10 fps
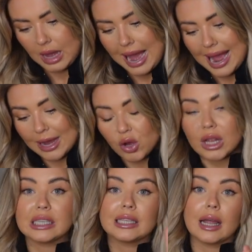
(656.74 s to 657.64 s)
I got
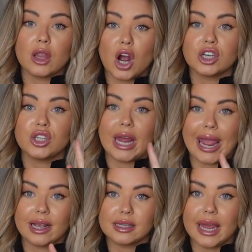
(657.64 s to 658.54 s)
this in a large
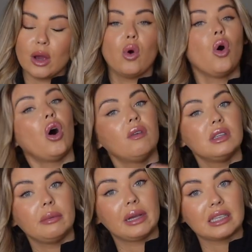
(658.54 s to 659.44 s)
to XL,
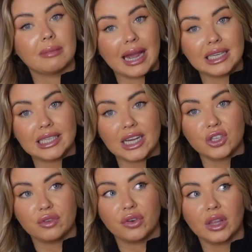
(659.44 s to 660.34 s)
obviously because my
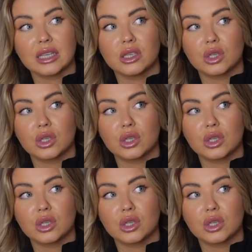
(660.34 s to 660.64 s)
intention for this